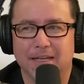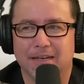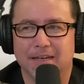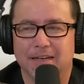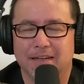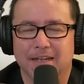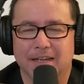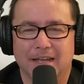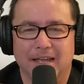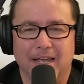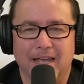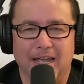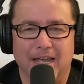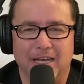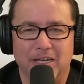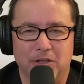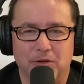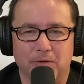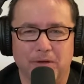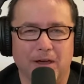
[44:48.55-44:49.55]
And
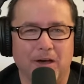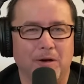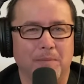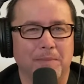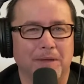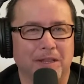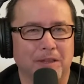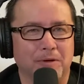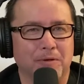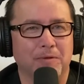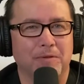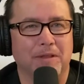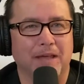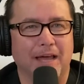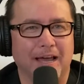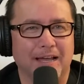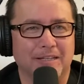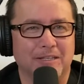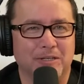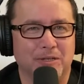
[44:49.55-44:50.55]
And you helped me through
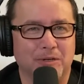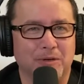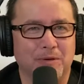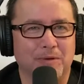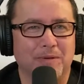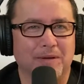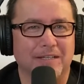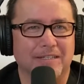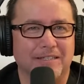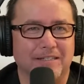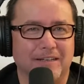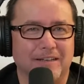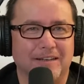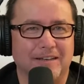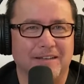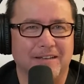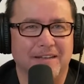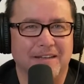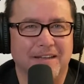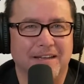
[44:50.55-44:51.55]
that too, as
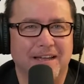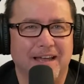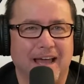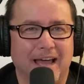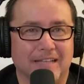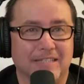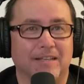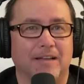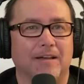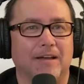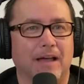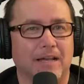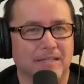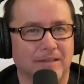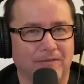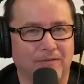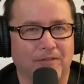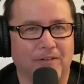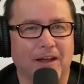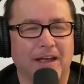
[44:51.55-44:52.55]
a
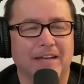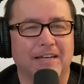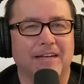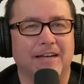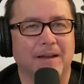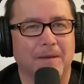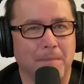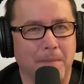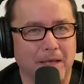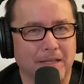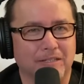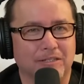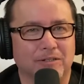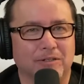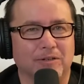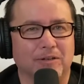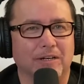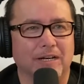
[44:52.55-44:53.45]
friend and a mentor.